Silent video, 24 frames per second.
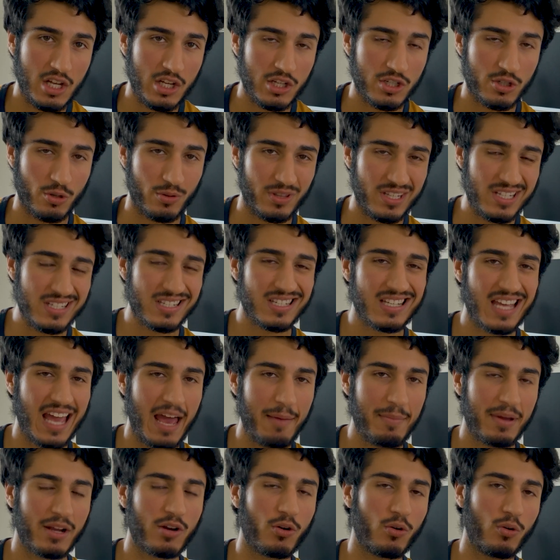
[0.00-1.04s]
So these
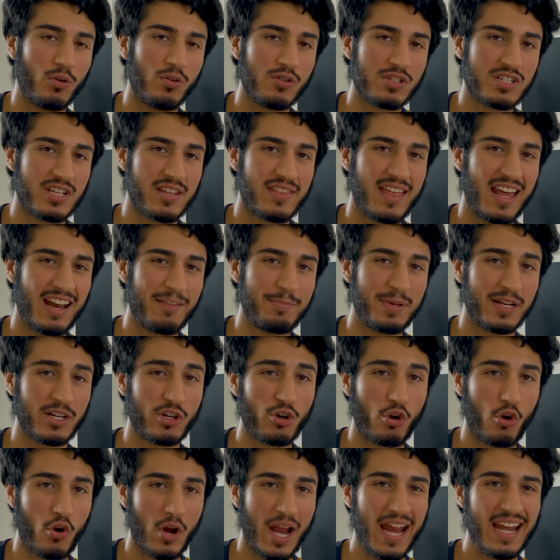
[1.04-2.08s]
chemicals that have been
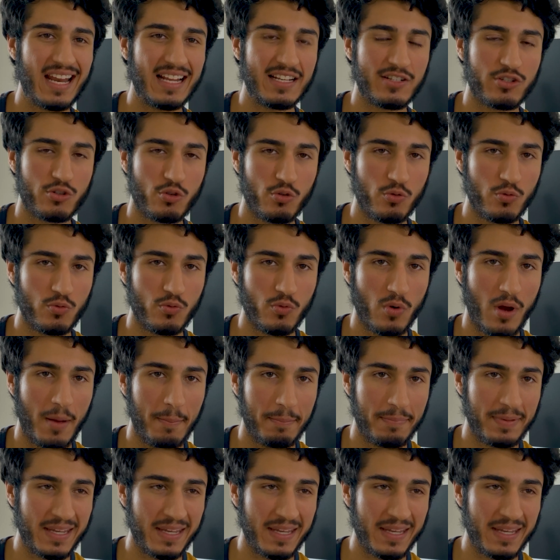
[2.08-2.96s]
created to